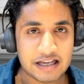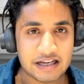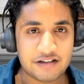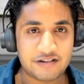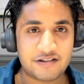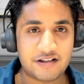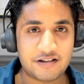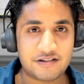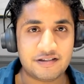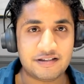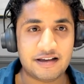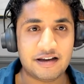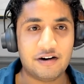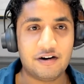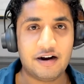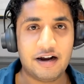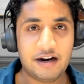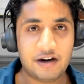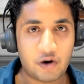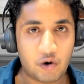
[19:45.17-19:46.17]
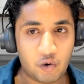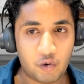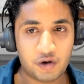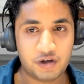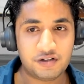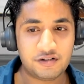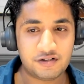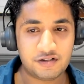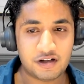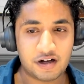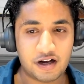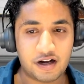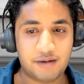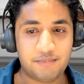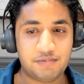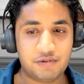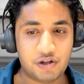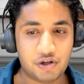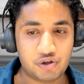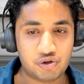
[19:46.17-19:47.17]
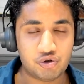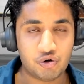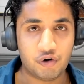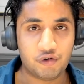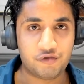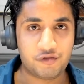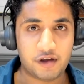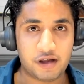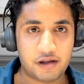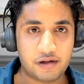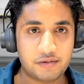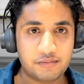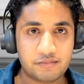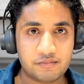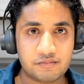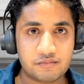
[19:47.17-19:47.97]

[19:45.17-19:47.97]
East this year and hoist up the trophy.